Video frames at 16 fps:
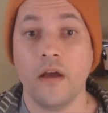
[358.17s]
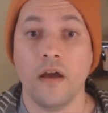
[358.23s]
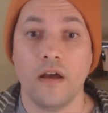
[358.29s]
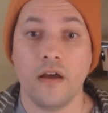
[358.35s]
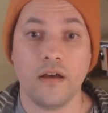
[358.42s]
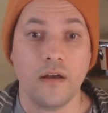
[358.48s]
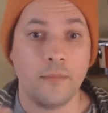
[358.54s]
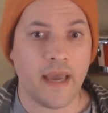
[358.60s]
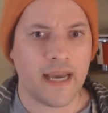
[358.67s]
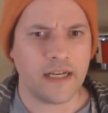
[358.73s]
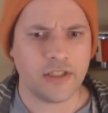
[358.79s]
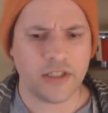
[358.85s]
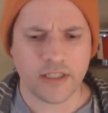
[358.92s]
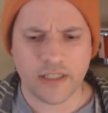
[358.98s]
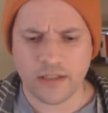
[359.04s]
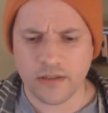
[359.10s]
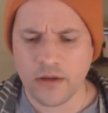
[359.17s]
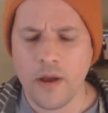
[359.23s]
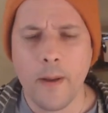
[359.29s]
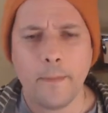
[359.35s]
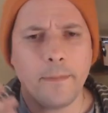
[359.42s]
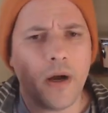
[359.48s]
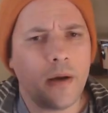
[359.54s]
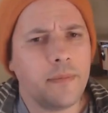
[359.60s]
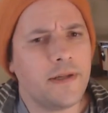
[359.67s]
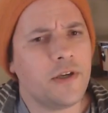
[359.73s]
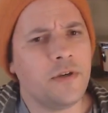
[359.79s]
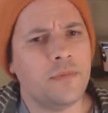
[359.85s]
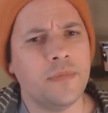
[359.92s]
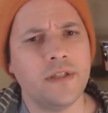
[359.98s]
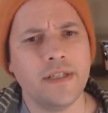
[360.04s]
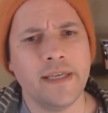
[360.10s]
Imagine public
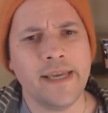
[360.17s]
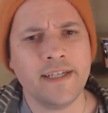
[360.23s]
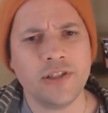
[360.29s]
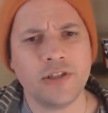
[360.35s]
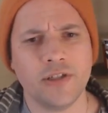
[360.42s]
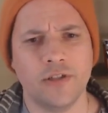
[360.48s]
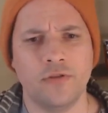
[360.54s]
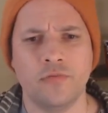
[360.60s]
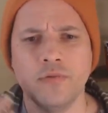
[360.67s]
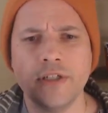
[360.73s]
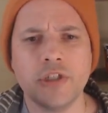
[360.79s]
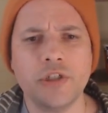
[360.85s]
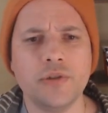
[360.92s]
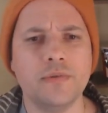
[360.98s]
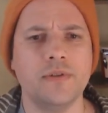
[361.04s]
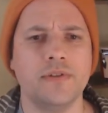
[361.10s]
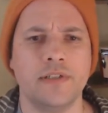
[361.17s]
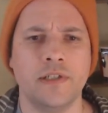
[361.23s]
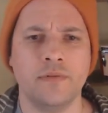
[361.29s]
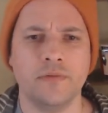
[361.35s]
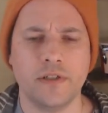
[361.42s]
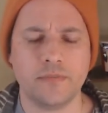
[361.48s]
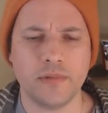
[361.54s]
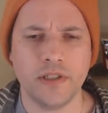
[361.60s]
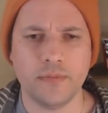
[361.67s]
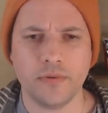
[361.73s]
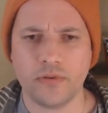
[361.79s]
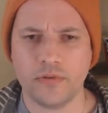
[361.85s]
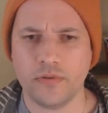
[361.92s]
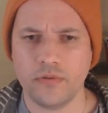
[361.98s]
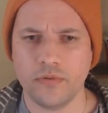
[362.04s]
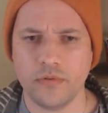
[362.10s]
humiliation, rituals in which people
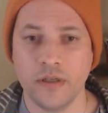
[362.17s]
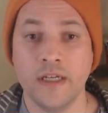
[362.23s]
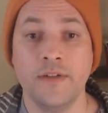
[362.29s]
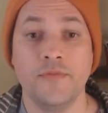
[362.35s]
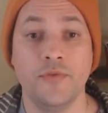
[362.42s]
who do